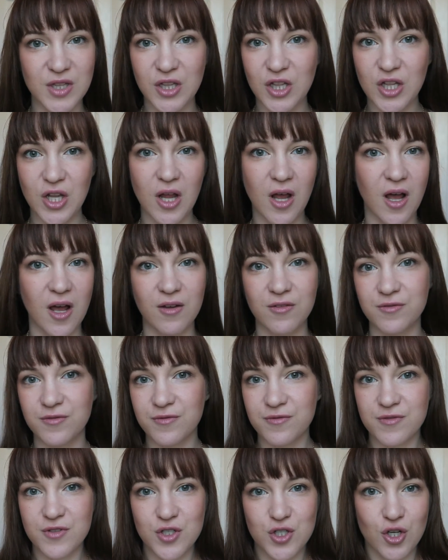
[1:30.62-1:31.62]

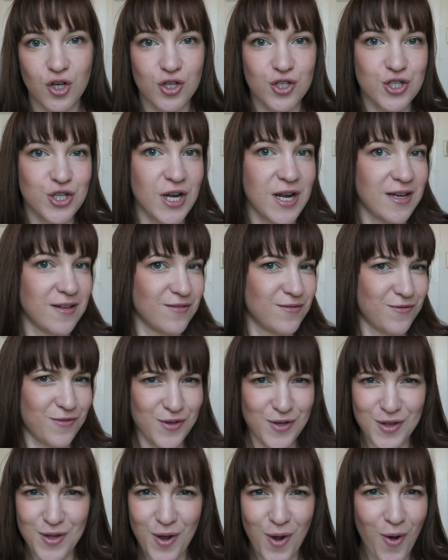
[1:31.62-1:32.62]
love searching
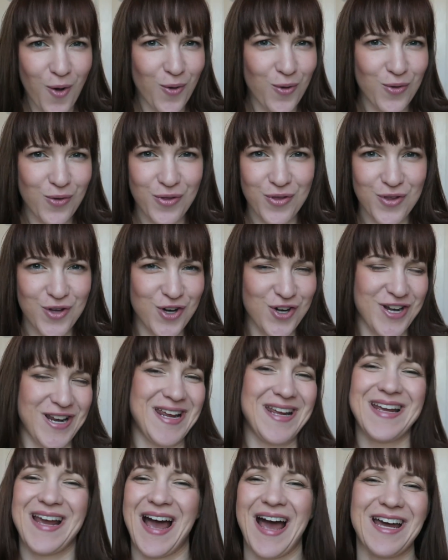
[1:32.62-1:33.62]
for the
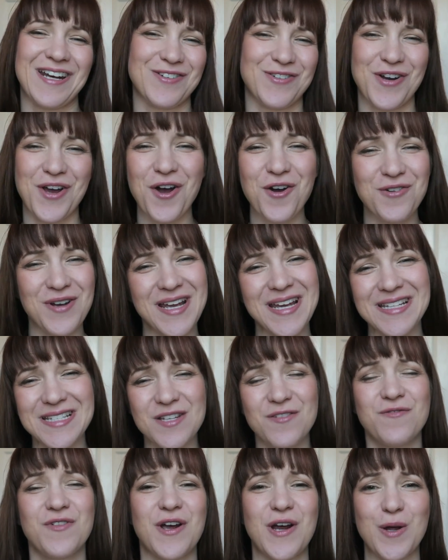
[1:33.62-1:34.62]
Whole30. I don't know,
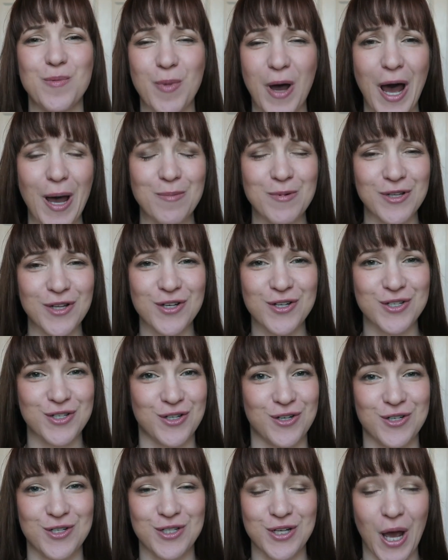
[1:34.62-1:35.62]
it's a very popular
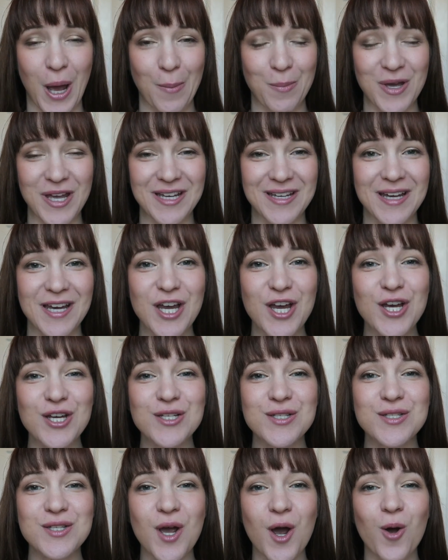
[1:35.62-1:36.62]
search topic.
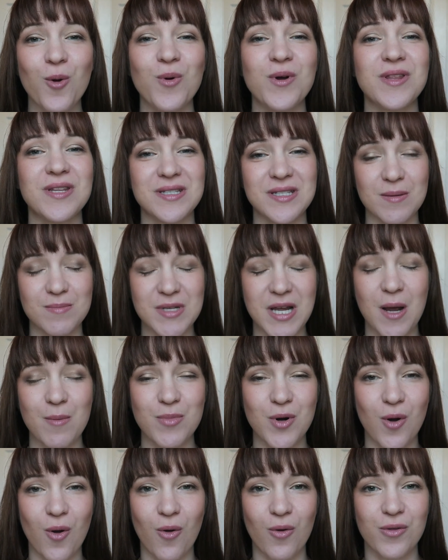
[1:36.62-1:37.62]
So when the
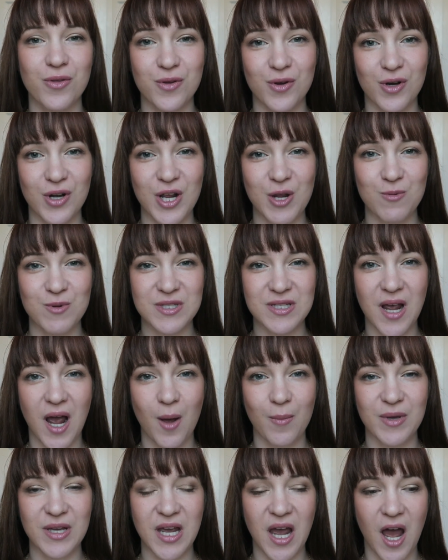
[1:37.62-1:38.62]
September Whole30 was
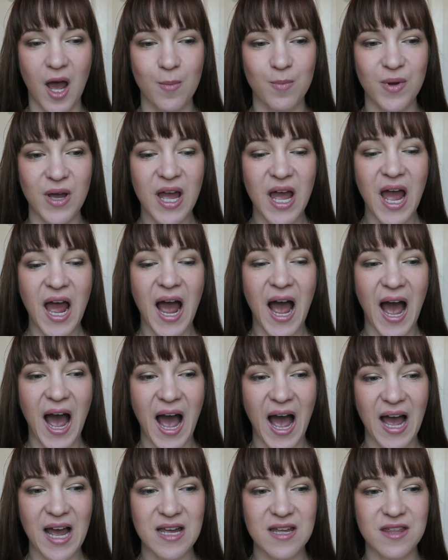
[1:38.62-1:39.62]
coming up,
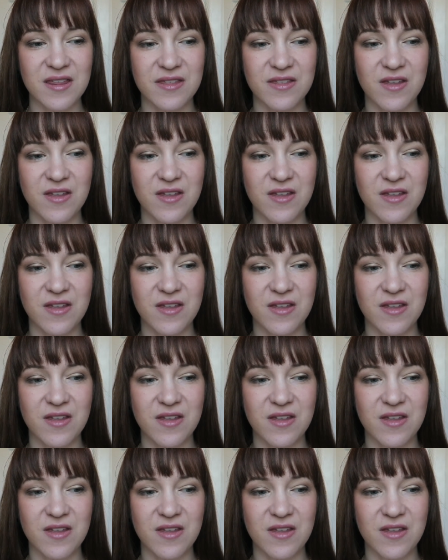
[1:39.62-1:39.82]
I